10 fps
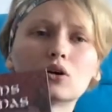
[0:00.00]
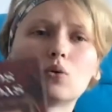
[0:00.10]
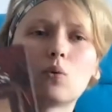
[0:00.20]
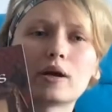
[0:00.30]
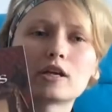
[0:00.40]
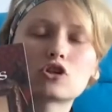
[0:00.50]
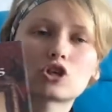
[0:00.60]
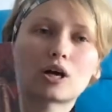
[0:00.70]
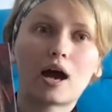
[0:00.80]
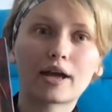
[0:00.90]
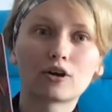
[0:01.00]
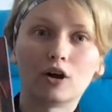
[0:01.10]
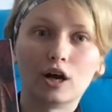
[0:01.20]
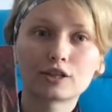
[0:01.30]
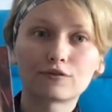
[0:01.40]
which I
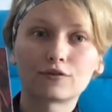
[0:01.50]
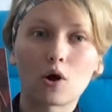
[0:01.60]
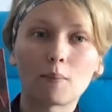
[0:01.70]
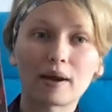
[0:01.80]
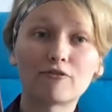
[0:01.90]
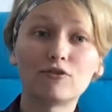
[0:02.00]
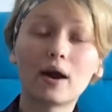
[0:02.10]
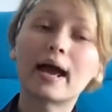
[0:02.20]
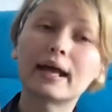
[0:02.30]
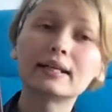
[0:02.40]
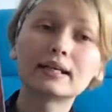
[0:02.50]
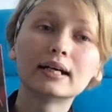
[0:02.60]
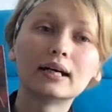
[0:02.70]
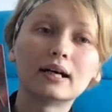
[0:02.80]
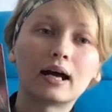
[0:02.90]
got from my friend
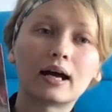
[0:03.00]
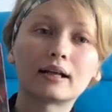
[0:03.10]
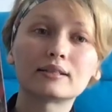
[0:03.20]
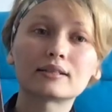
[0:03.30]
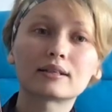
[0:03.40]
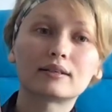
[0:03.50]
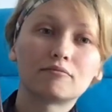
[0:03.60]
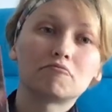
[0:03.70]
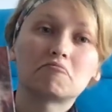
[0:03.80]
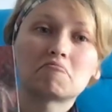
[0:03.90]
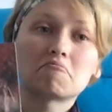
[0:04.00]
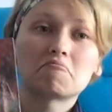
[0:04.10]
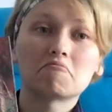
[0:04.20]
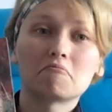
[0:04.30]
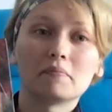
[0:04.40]
and
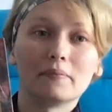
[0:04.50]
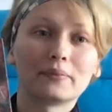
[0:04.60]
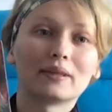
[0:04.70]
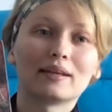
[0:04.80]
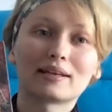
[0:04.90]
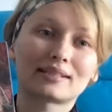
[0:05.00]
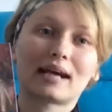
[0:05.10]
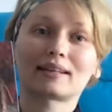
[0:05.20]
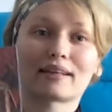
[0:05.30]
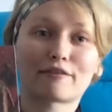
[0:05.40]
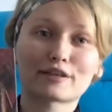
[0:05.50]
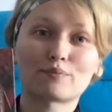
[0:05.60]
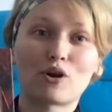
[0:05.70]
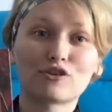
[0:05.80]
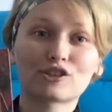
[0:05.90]
uh, exactly this
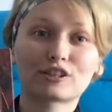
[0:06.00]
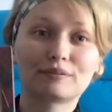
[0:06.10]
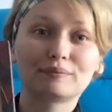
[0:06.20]
project.